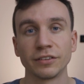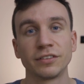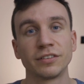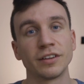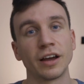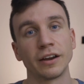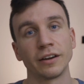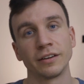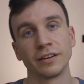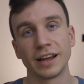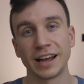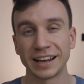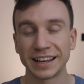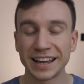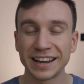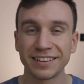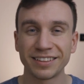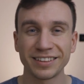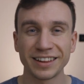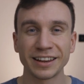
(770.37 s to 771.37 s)
So
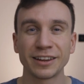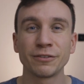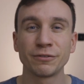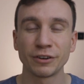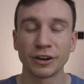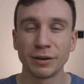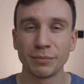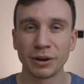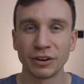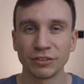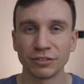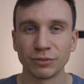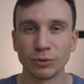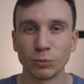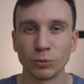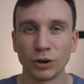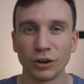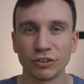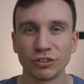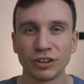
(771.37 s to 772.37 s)
again, thank you very much for
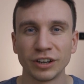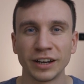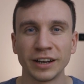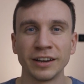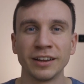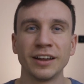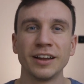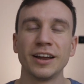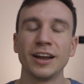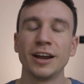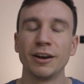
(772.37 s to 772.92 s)
watching.